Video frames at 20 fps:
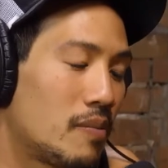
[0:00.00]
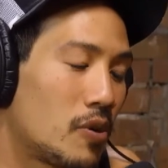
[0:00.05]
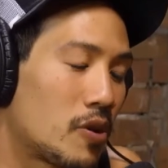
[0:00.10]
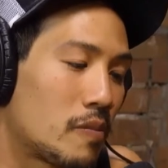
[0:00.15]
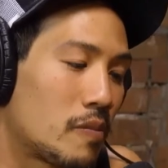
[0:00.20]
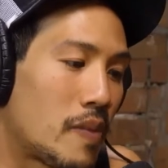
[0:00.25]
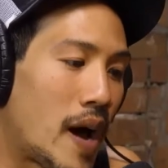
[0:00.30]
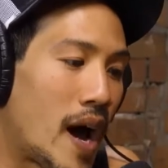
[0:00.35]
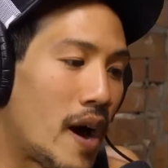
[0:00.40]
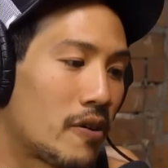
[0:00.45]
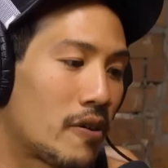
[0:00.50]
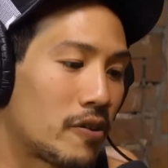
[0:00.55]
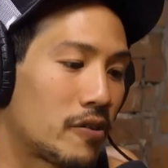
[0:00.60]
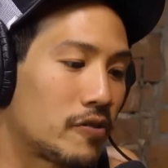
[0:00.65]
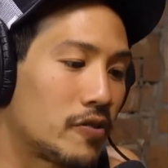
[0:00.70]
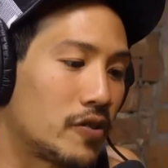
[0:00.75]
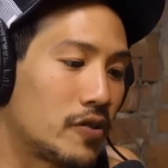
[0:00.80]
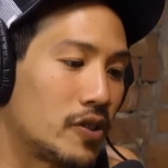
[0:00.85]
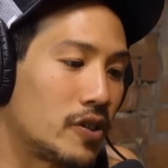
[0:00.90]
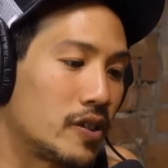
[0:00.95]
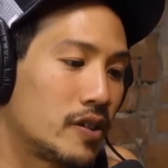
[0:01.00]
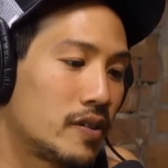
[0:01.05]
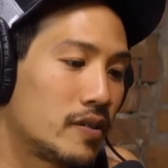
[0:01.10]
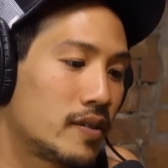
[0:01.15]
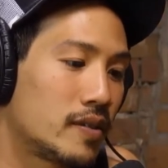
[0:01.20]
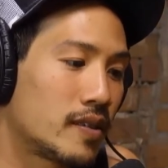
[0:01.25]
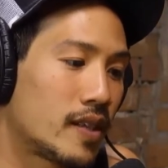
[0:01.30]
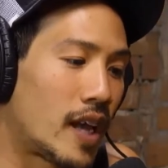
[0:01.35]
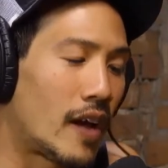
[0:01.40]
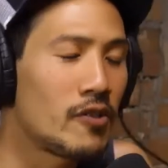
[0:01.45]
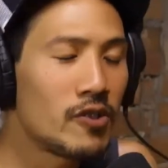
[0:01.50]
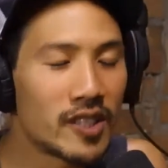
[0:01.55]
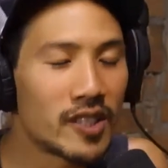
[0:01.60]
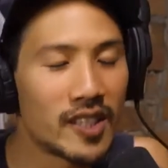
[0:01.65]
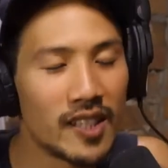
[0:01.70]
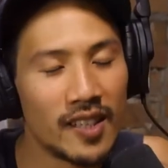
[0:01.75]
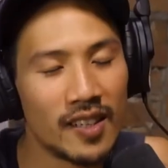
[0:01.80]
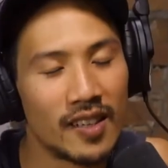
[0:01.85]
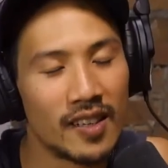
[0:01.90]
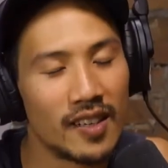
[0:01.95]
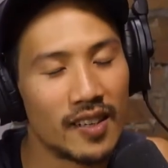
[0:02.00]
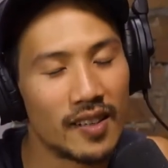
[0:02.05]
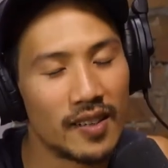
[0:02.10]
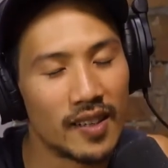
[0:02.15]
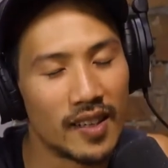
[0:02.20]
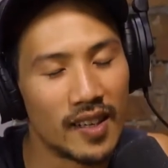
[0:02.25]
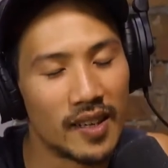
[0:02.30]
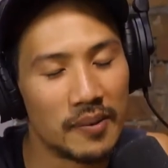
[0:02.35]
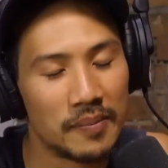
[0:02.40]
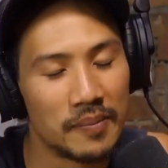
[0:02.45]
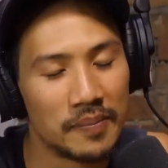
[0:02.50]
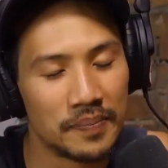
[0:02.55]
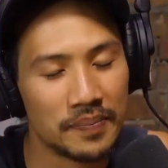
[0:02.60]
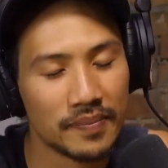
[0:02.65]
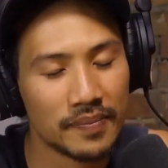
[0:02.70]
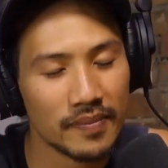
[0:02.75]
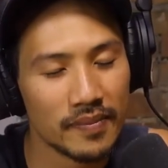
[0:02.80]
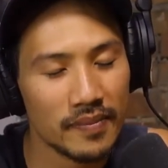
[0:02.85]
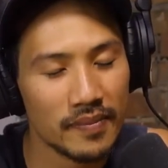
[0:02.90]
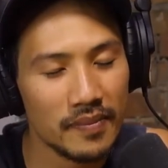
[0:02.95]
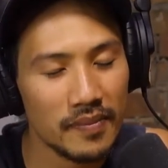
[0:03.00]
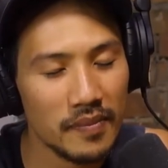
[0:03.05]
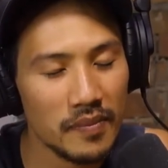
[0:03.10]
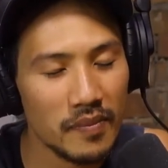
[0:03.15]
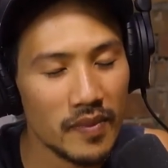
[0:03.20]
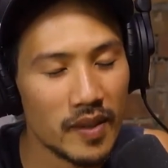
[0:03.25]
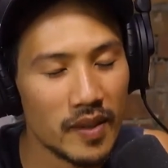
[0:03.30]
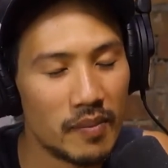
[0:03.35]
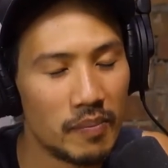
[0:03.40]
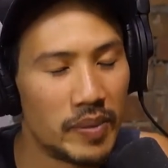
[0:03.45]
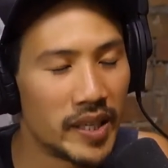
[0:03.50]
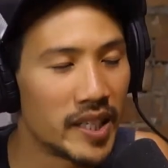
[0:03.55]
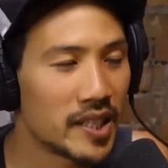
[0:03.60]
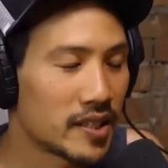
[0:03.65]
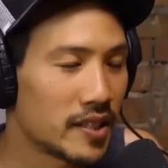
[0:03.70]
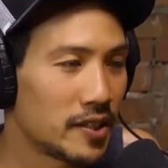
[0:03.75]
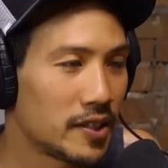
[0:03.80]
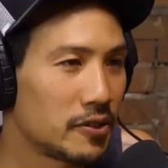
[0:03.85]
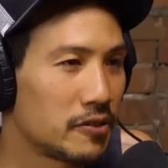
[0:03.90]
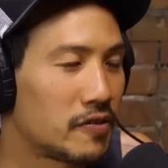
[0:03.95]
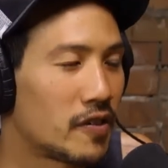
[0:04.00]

more powerful. Have you seen the Biggest Little